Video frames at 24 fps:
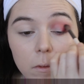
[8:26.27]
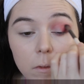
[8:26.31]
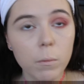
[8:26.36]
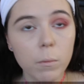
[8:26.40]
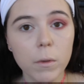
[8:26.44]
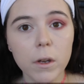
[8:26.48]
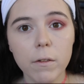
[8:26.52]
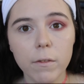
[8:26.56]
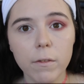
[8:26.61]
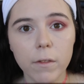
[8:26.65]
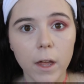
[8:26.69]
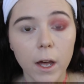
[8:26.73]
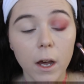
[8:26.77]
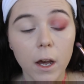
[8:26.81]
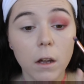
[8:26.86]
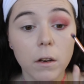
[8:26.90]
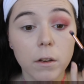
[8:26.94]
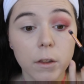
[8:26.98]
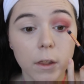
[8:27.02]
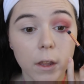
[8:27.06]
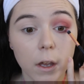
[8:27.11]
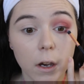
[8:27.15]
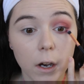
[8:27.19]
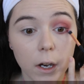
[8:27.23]
Bit of that
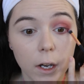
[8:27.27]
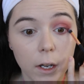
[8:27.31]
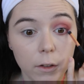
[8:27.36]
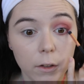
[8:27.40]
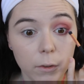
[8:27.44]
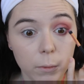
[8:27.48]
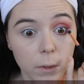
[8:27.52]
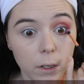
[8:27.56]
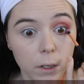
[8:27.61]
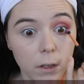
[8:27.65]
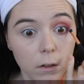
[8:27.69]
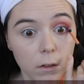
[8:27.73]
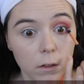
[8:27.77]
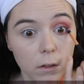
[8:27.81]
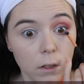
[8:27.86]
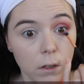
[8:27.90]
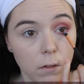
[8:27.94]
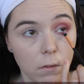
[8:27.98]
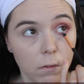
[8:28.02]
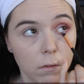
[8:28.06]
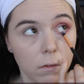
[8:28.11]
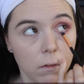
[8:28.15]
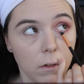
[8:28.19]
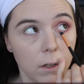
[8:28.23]
under the eye as well because I
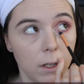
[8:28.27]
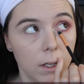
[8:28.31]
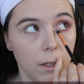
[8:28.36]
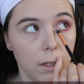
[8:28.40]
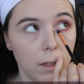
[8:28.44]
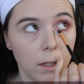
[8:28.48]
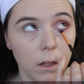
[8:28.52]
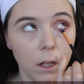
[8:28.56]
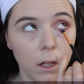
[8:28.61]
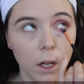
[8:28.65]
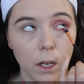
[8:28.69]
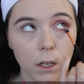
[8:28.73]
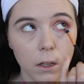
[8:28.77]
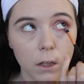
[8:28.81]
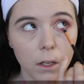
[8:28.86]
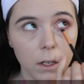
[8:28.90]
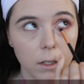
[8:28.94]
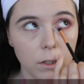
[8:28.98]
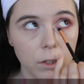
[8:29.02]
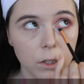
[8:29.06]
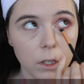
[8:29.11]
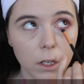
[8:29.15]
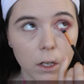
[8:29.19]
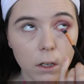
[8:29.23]
really like
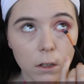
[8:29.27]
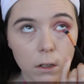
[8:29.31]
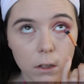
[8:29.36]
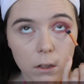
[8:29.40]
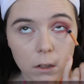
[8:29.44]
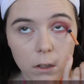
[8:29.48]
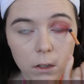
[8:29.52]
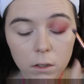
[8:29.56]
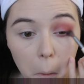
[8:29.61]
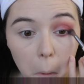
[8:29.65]
that shade.